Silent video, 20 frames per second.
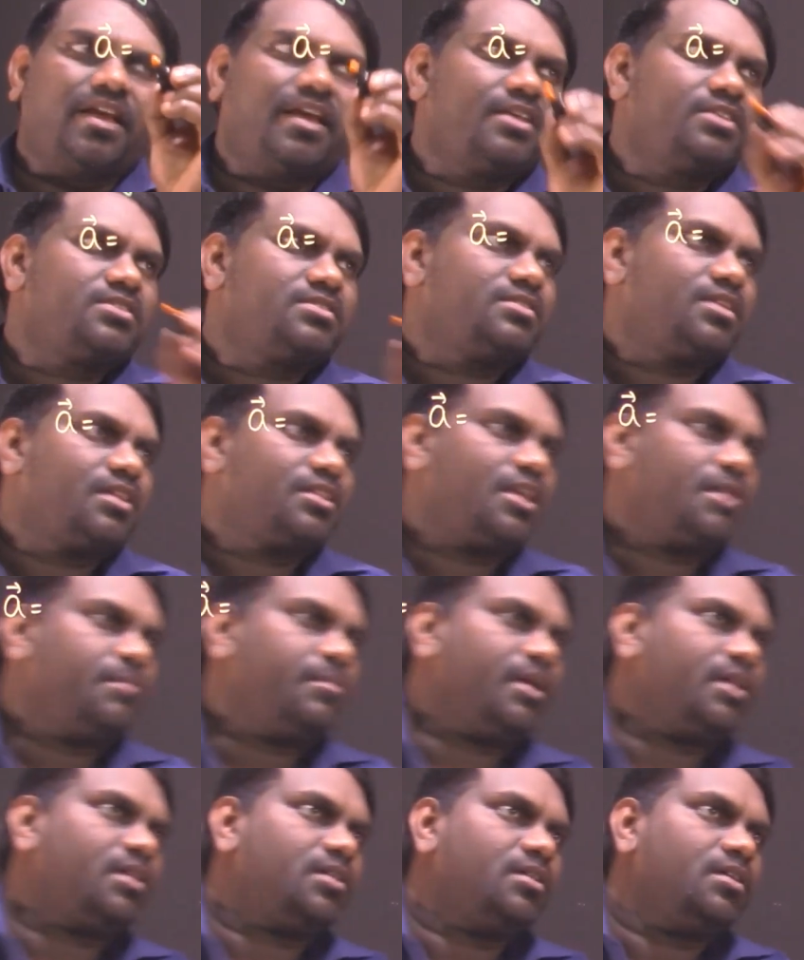A is
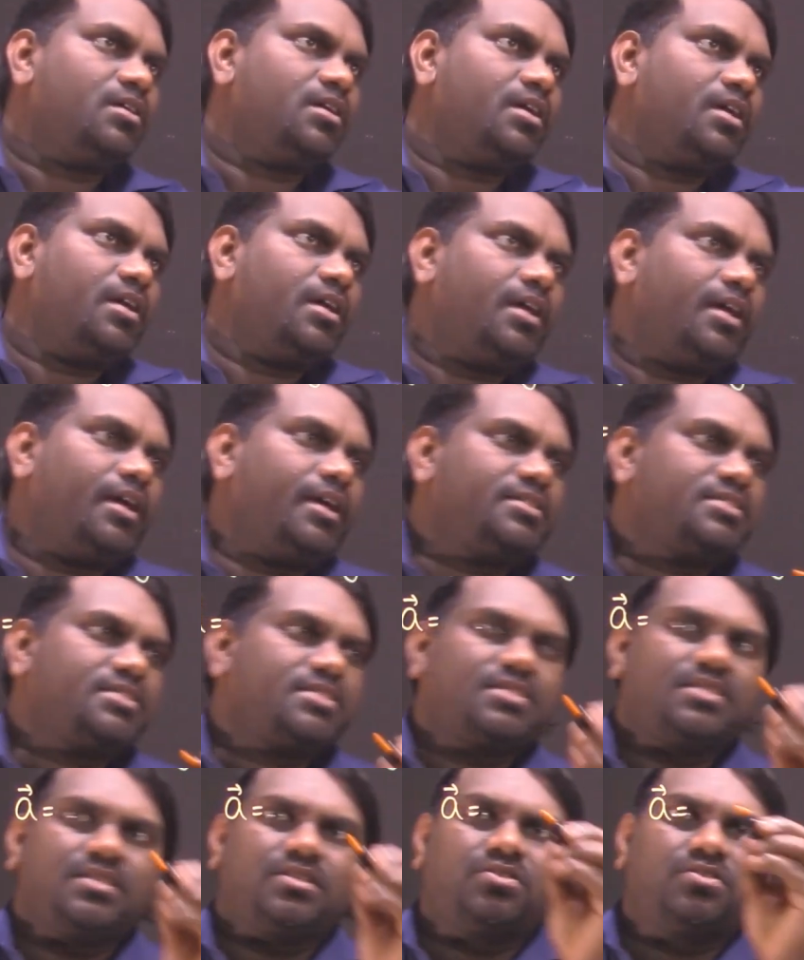nothing but
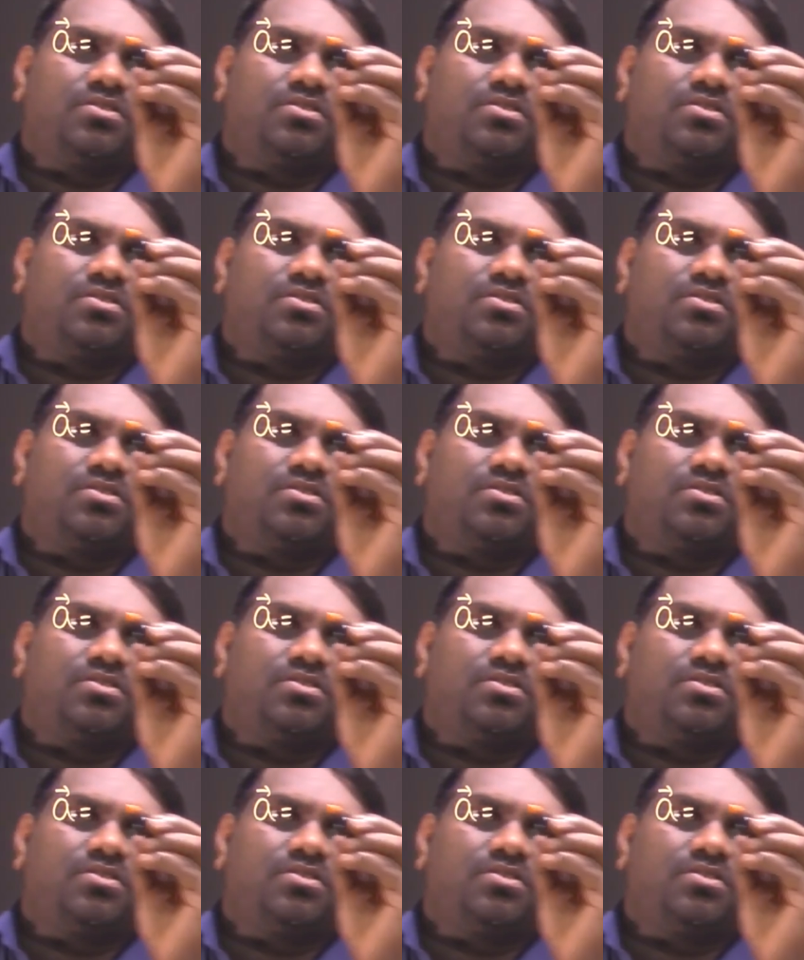it's